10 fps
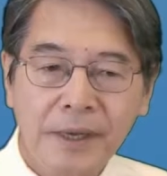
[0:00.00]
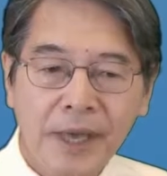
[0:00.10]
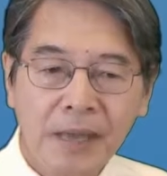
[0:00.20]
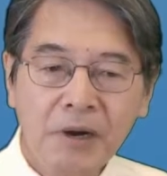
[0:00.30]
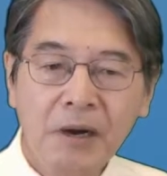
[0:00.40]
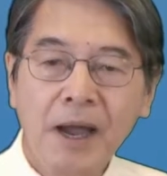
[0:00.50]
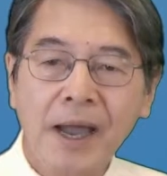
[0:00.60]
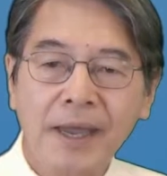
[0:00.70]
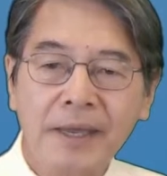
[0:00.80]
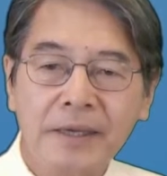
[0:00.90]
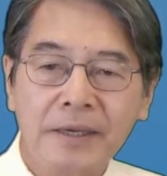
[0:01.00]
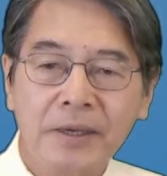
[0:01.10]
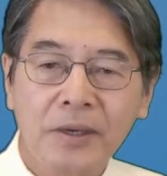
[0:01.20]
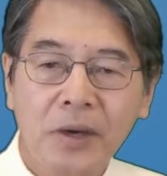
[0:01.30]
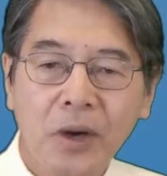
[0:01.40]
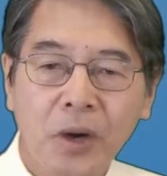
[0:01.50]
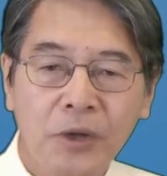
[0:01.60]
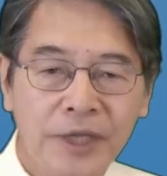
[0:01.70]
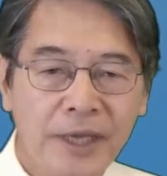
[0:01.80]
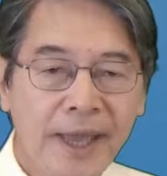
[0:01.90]
MRI, on
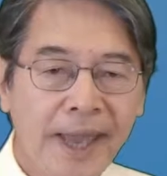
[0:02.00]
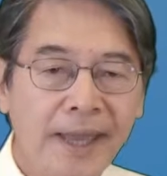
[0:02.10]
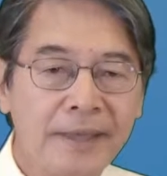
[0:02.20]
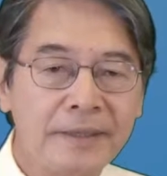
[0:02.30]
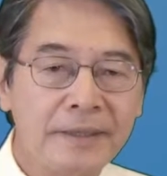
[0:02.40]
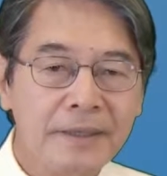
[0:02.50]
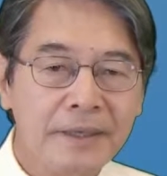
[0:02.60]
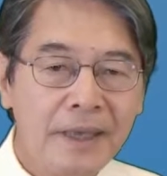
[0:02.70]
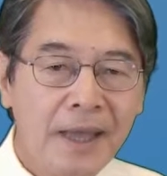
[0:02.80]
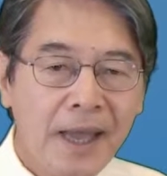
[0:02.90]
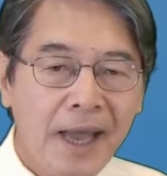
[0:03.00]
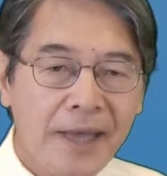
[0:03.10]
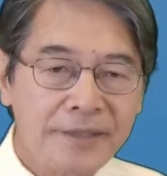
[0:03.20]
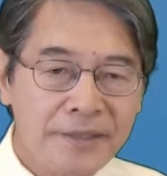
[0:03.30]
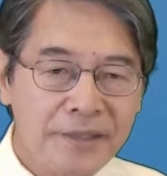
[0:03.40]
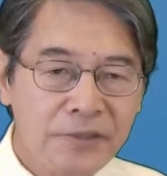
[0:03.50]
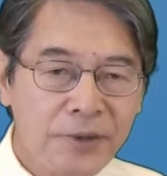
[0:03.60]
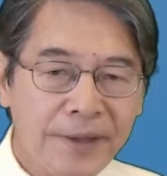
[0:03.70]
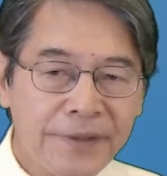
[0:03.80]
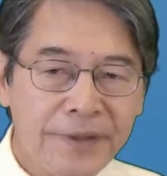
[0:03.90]
the other hand, has its
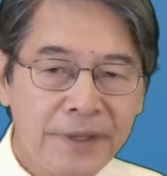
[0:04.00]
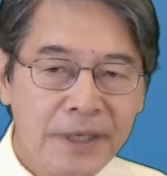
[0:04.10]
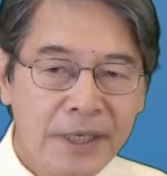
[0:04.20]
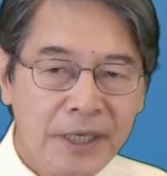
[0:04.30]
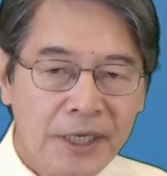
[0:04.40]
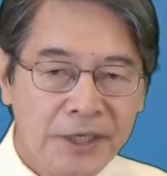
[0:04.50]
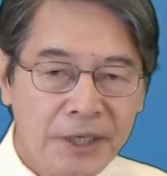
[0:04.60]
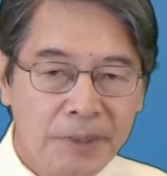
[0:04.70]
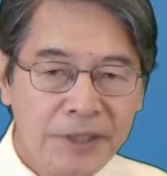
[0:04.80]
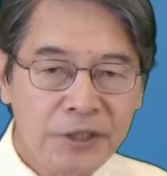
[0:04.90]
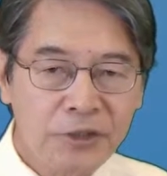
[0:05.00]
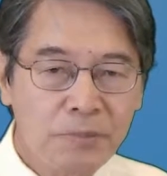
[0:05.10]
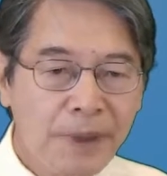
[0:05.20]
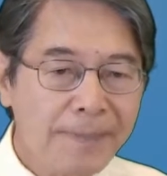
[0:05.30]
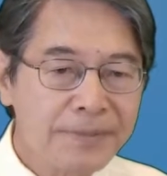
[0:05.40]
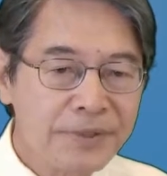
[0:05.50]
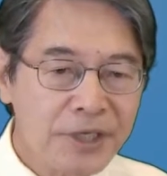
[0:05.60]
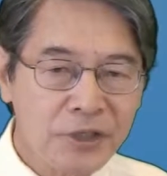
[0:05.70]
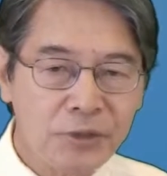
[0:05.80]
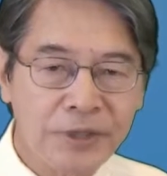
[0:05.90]
strength in the ability to map
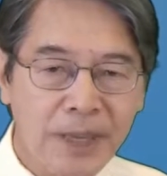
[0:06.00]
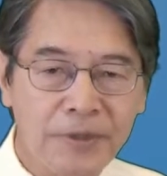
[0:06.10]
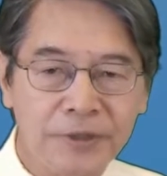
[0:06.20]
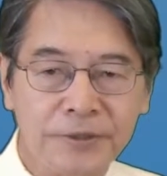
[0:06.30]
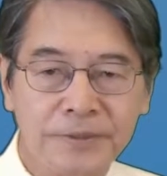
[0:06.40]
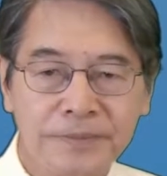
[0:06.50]
tissue temperature.